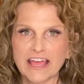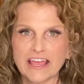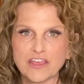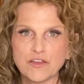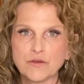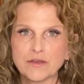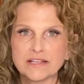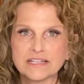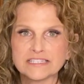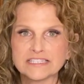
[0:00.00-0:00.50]

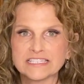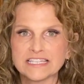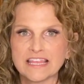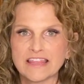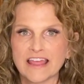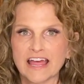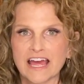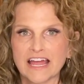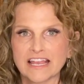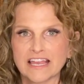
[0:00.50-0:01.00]
You can see
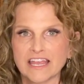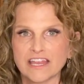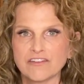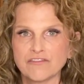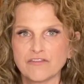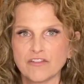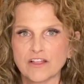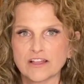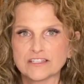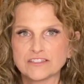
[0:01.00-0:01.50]
that in
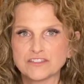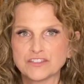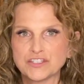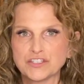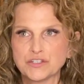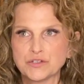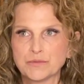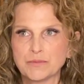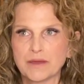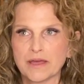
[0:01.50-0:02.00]

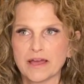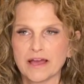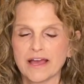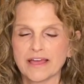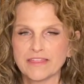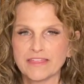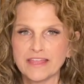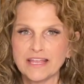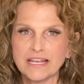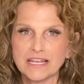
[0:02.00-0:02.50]
Flosstube,
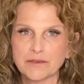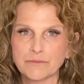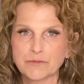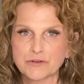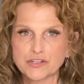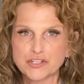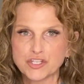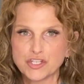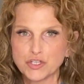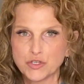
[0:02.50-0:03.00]
I think
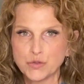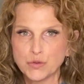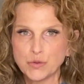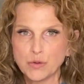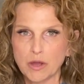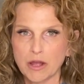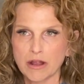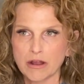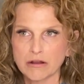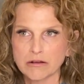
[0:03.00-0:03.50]
number
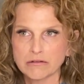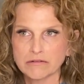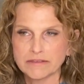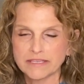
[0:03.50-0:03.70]
2, or